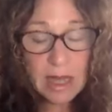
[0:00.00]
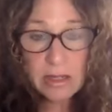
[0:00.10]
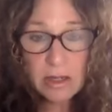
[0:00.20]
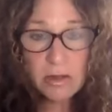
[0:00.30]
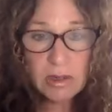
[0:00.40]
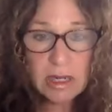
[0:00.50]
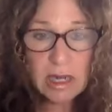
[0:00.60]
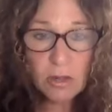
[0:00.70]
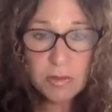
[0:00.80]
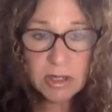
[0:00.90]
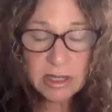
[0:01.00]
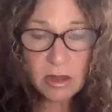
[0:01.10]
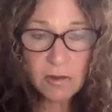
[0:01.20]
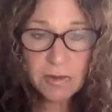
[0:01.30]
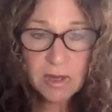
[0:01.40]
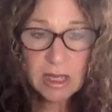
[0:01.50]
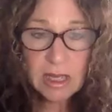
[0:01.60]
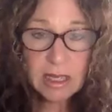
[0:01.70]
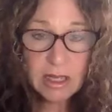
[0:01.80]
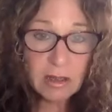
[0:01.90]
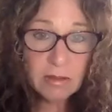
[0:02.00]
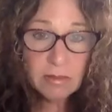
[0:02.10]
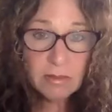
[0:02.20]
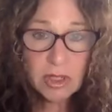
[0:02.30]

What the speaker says: so you can help yourself heal.